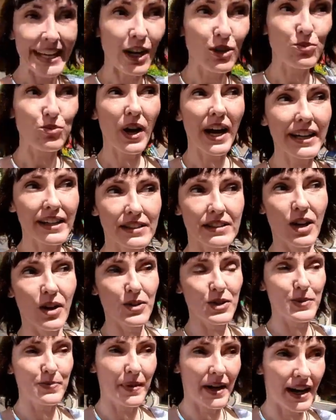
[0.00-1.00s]
Now, right
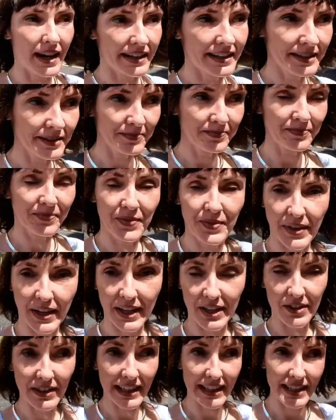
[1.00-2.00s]
close by,
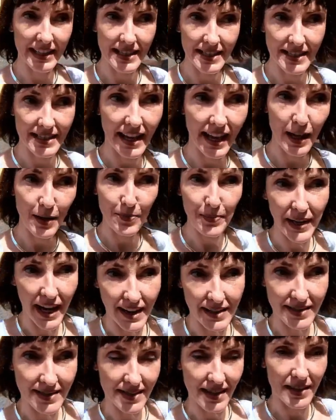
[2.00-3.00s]
there is a
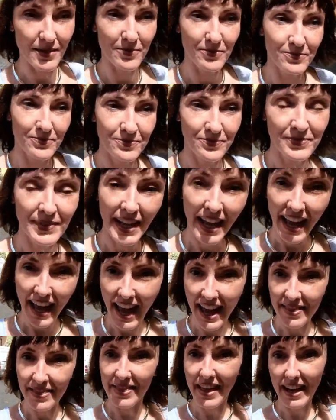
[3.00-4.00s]
piazza,
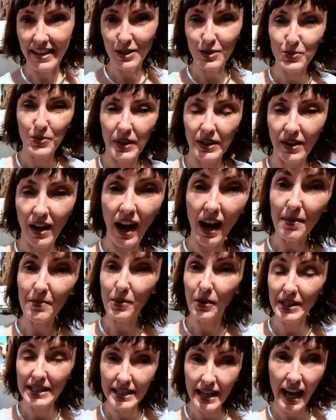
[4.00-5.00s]
and that is where
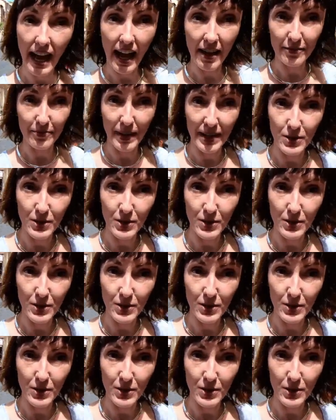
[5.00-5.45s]
I'm going to have